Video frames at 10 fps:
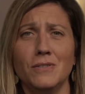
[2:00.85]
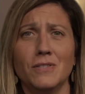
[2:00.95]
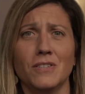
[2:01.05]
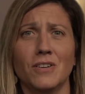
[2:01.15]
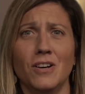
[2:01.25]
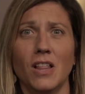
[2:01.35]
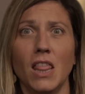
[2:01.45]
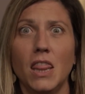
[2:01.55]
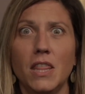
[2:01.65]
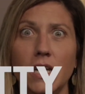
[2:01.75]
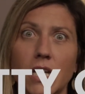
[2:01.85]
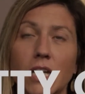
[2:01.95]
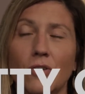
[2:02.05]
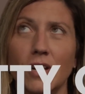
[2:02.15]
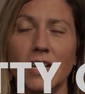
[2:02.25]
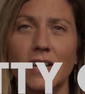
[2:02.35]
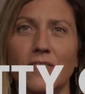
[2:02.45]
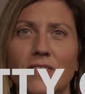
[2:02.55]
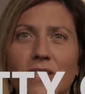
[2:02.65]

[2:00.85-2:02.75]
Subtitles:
used to call the nitty-gritty of